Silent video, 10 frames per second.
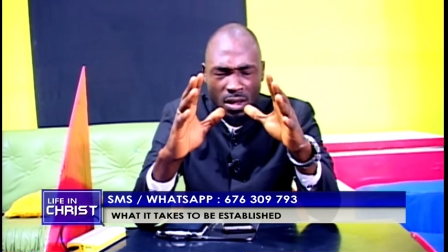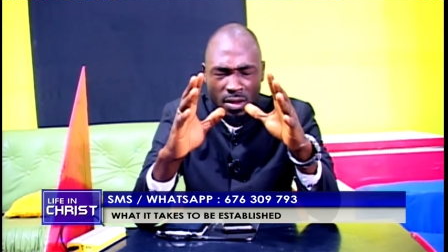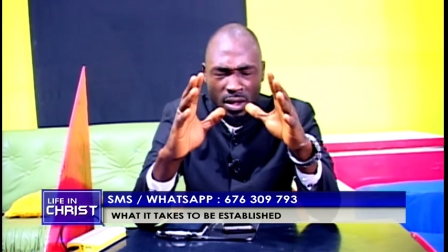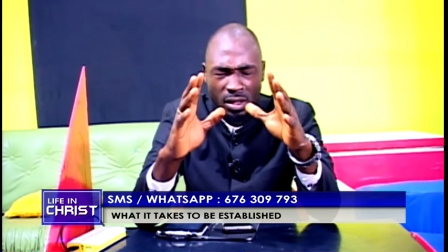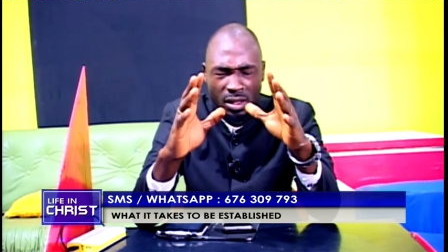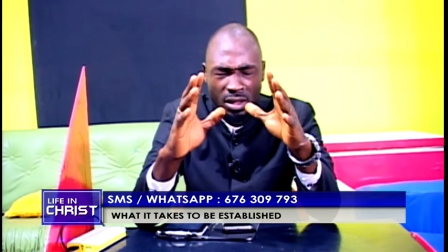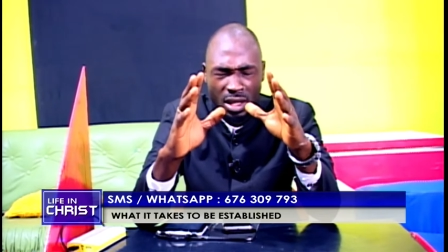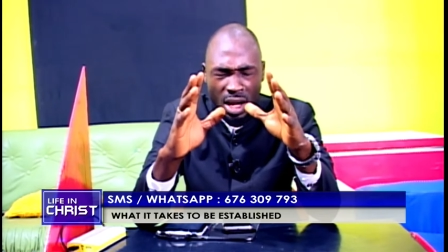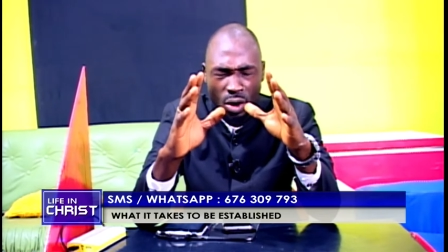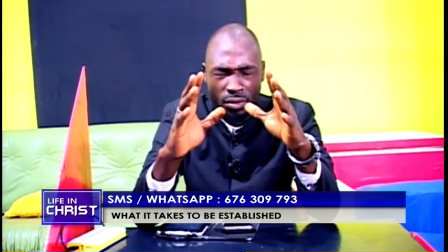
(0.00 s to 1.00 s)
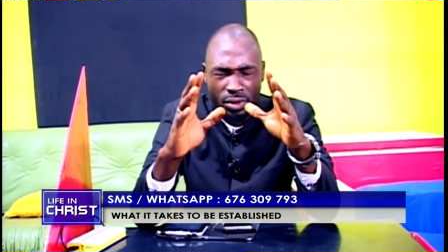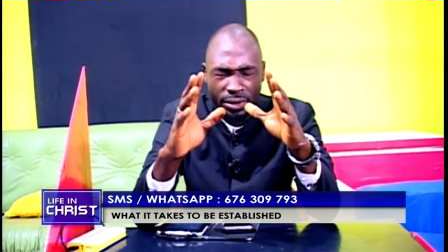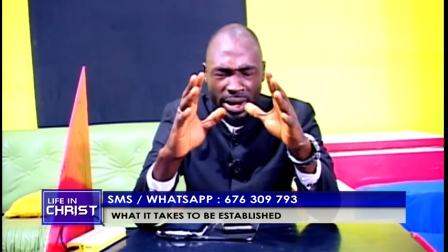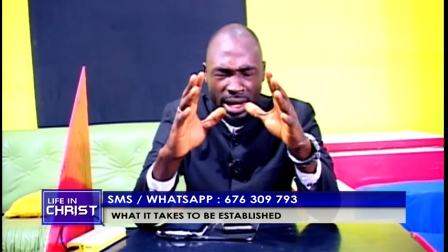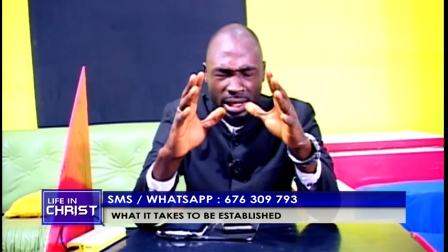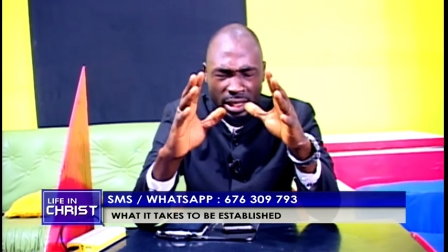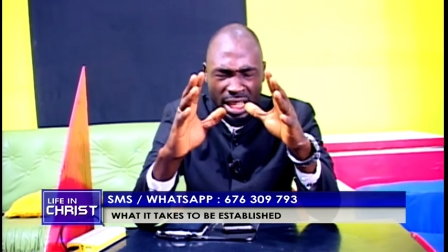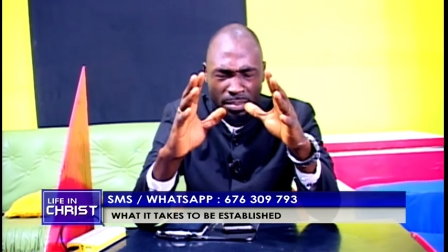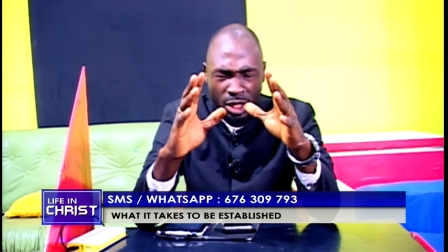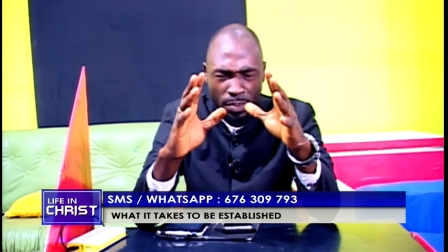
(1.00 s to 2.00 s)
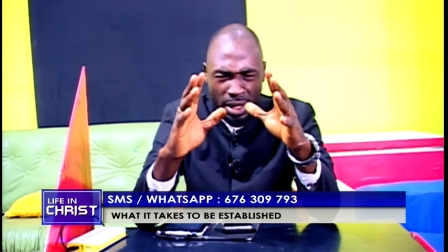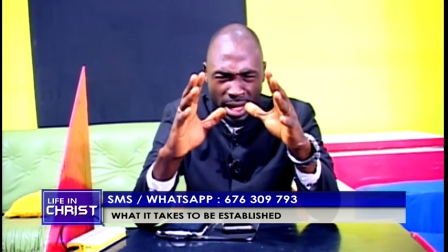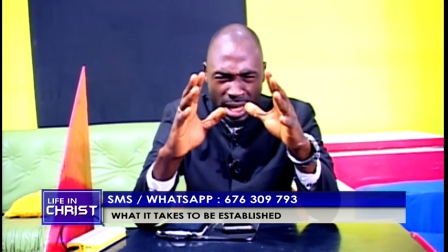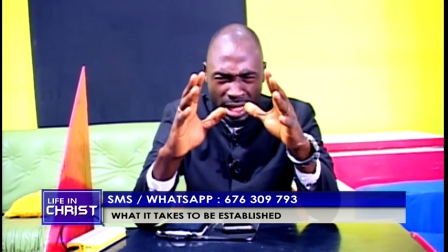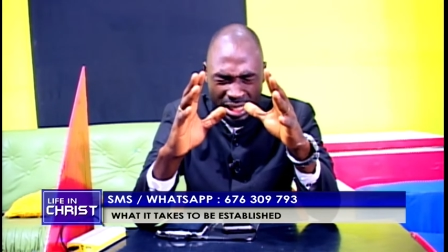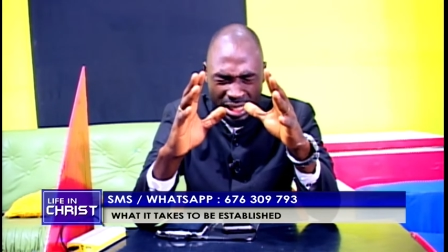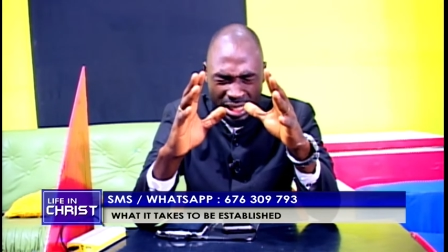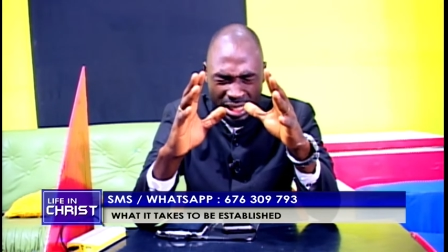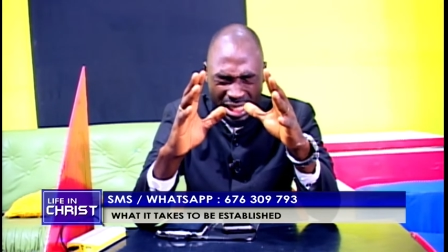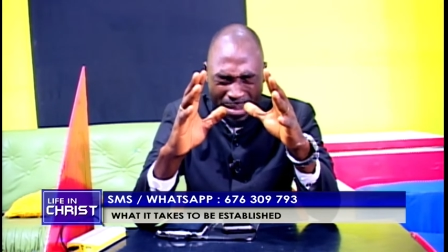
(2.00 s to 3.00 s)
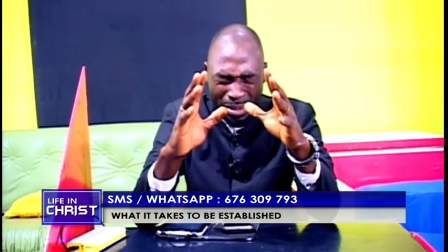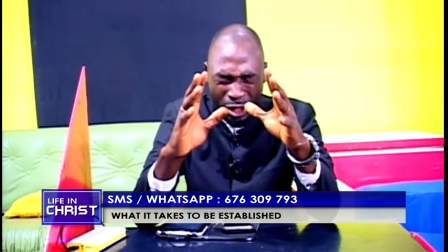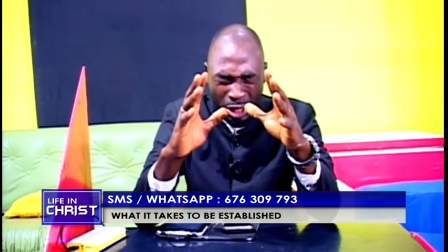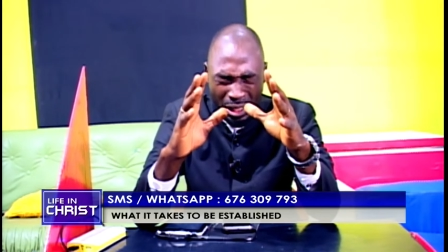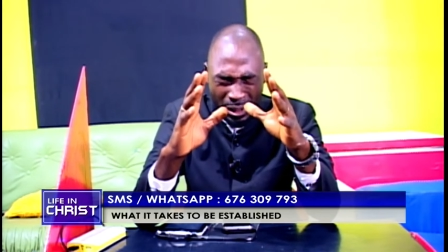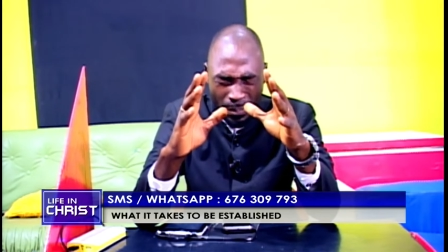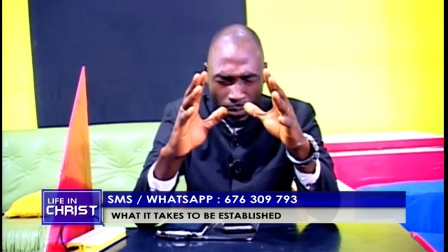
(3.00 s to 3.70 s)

In this year of divine establishment, establish it.